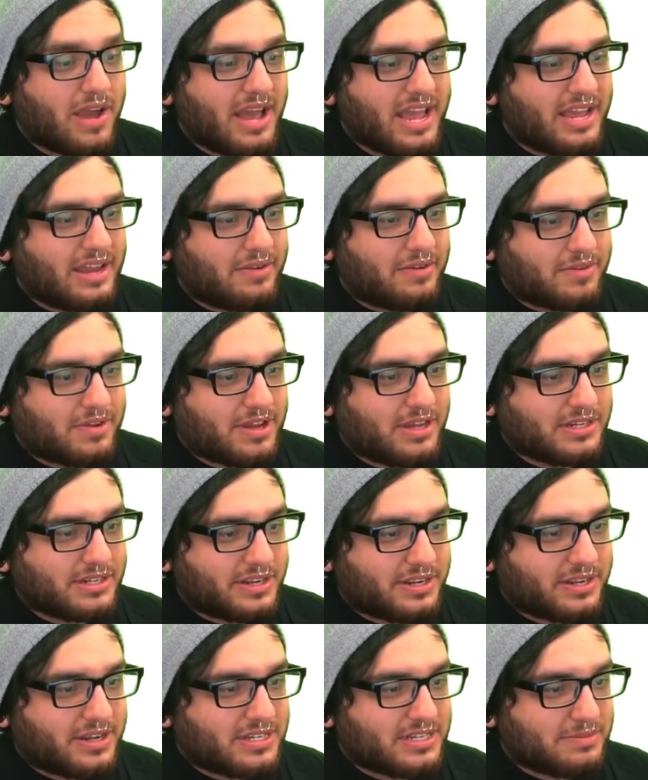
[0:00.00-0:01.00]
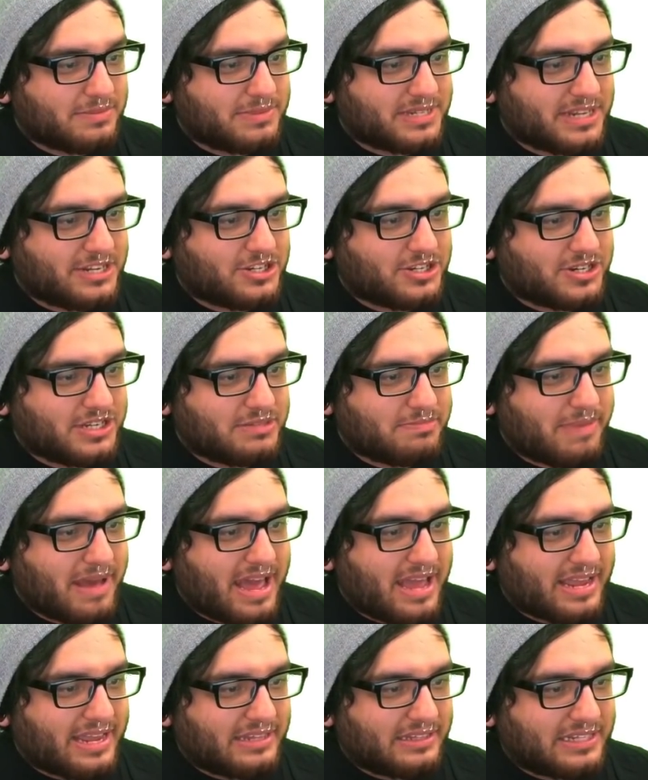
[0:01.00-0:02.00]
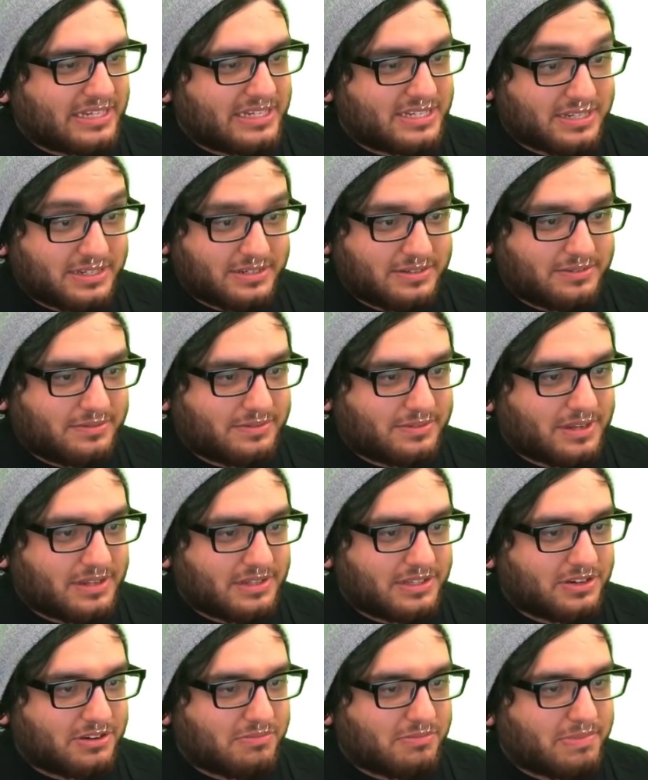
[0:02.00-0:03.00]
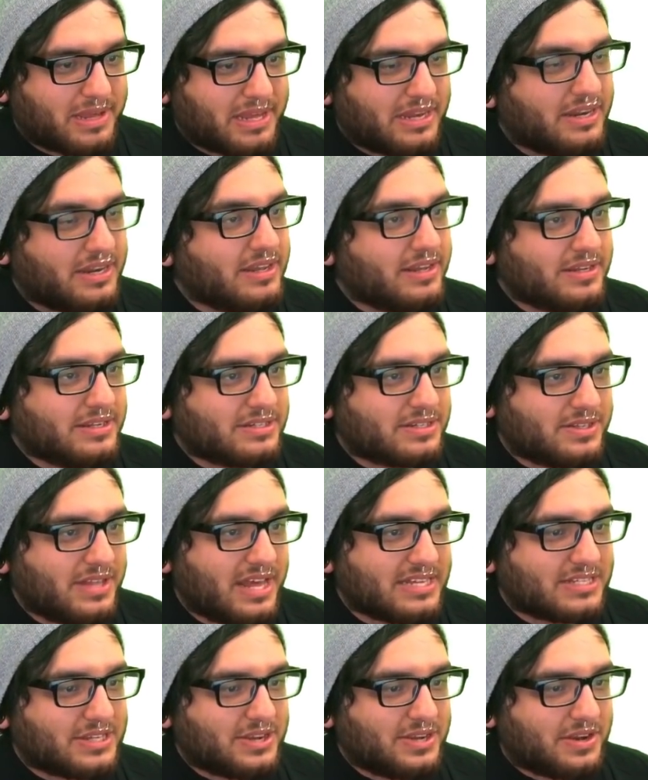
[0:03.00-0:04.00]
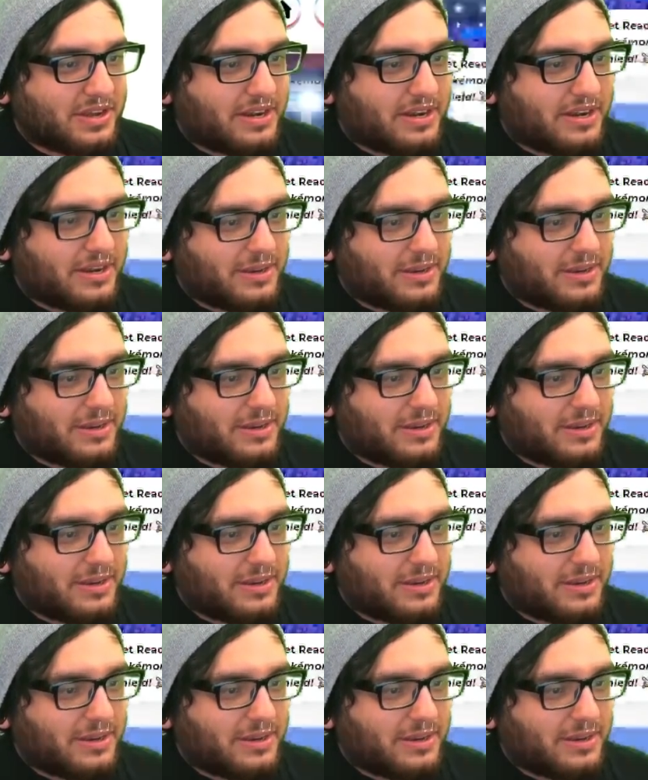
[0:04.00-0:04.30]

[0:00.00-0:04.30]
hey, customization is back, at least a little bit. So that's good.